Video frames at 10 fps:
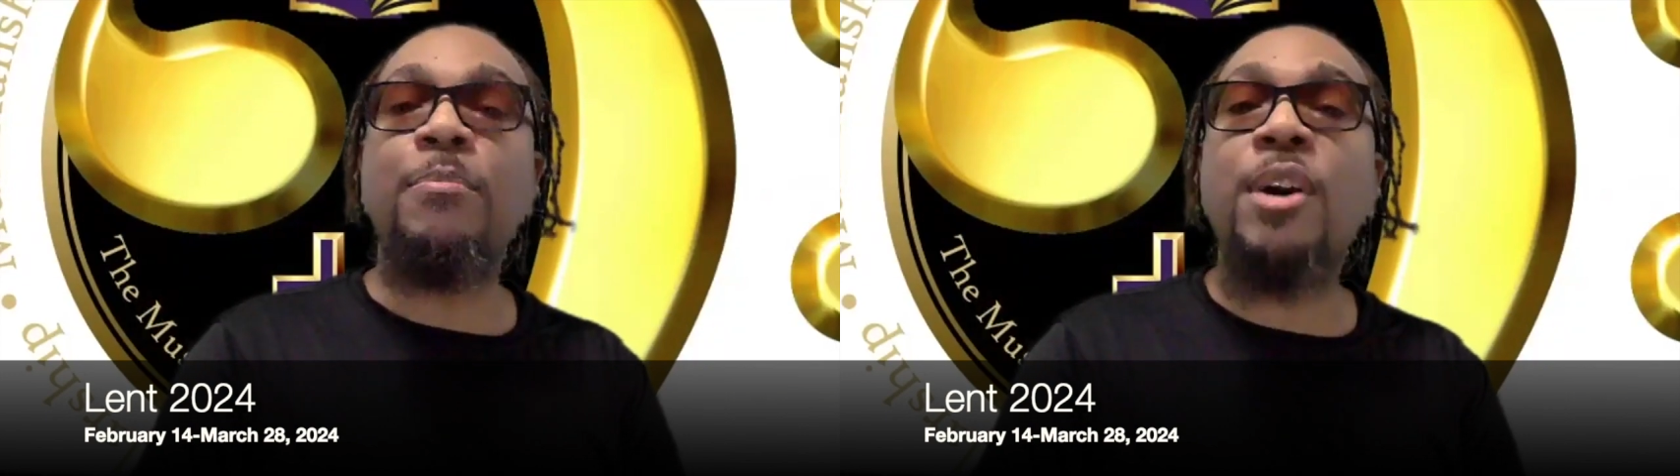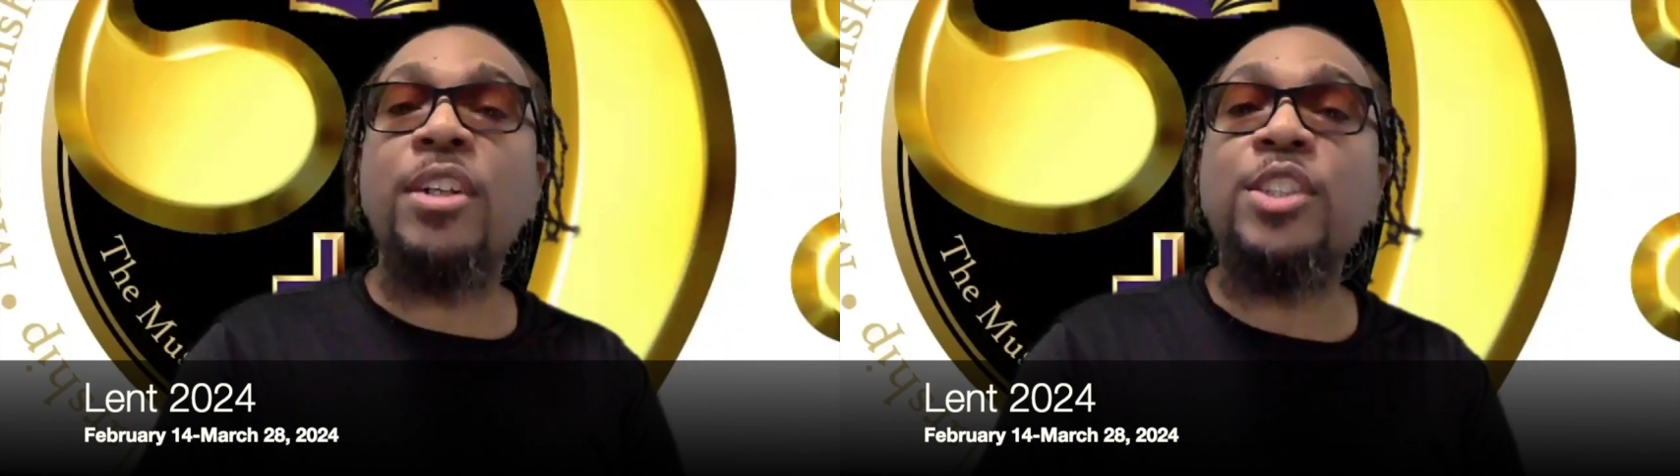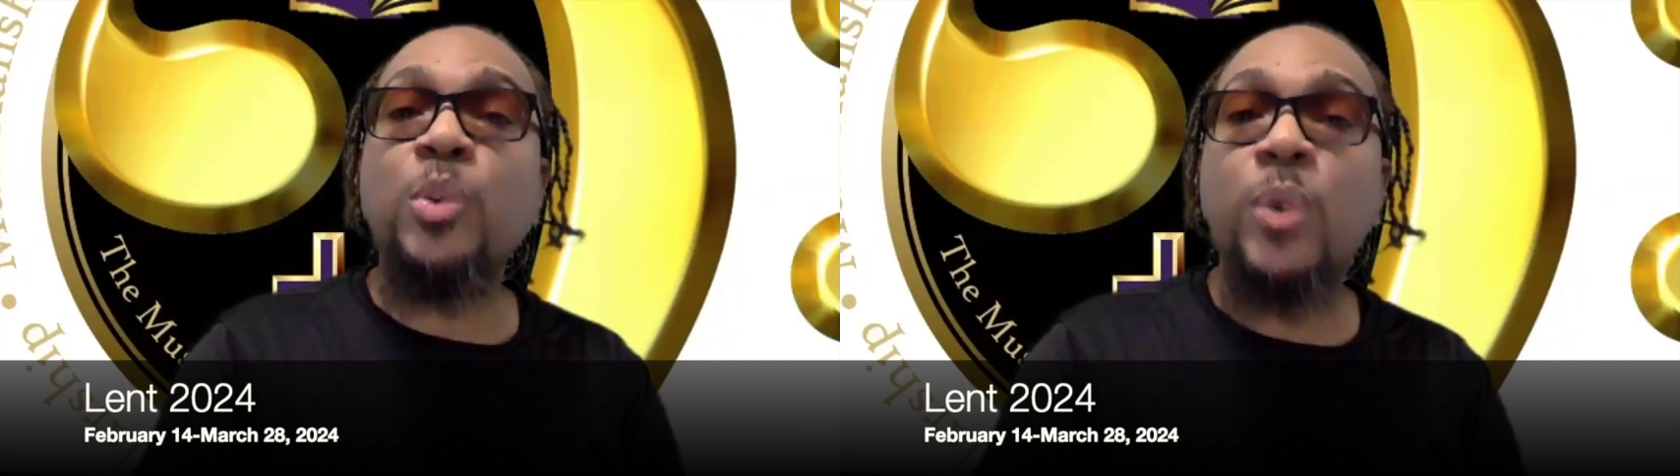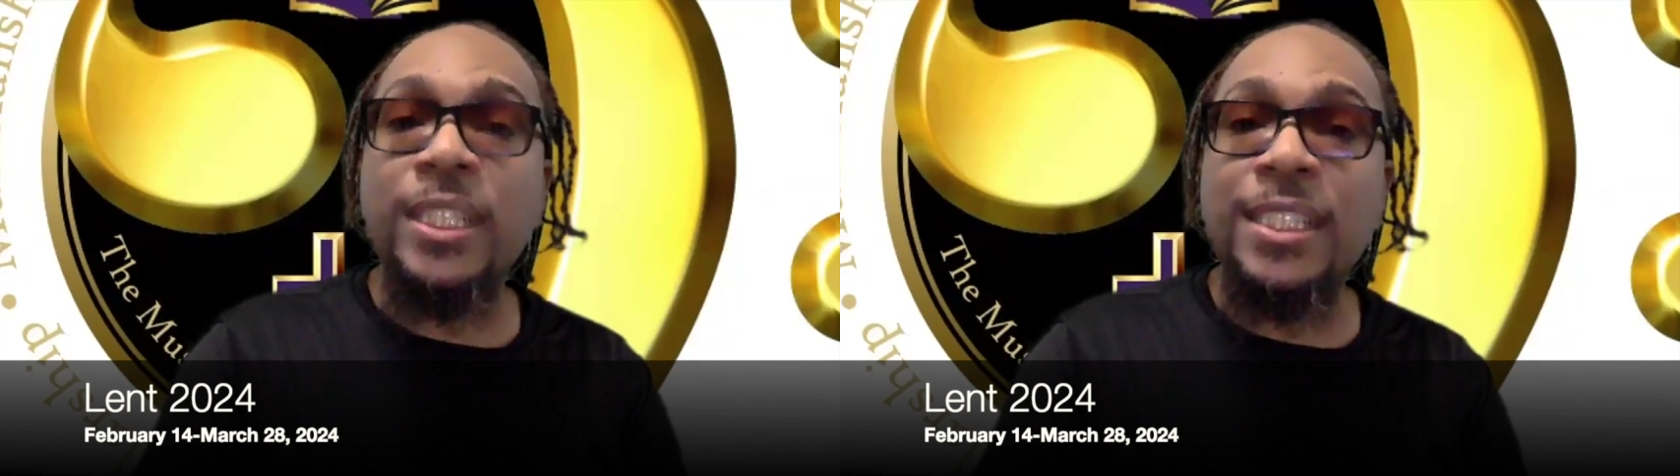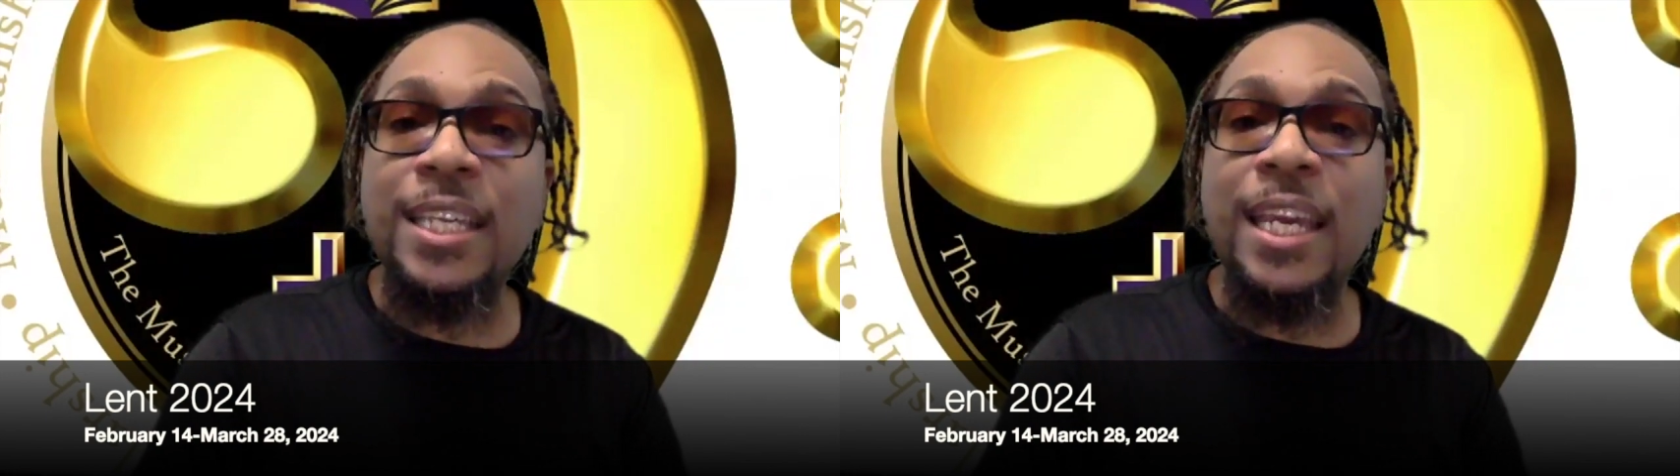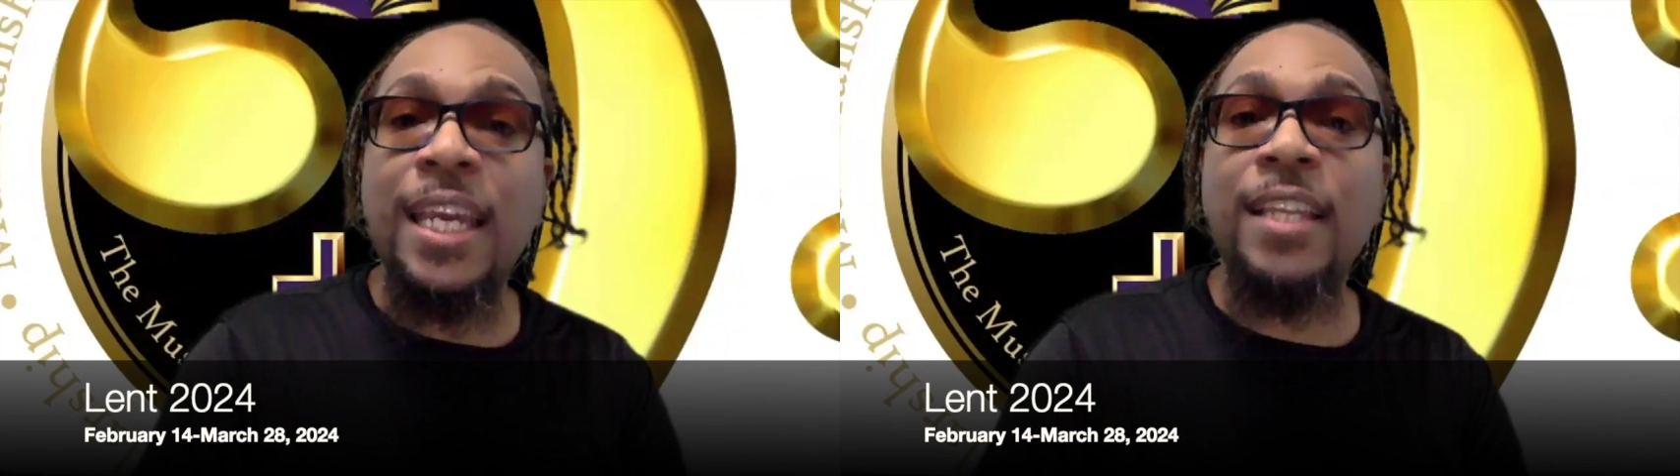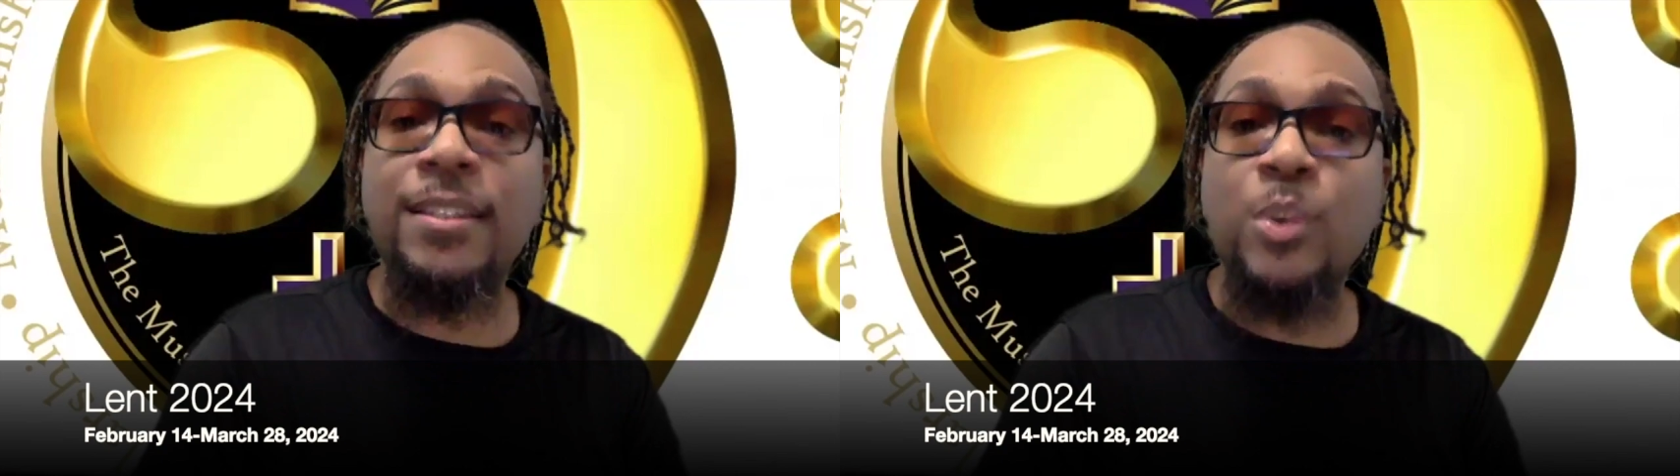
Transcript: March 28th,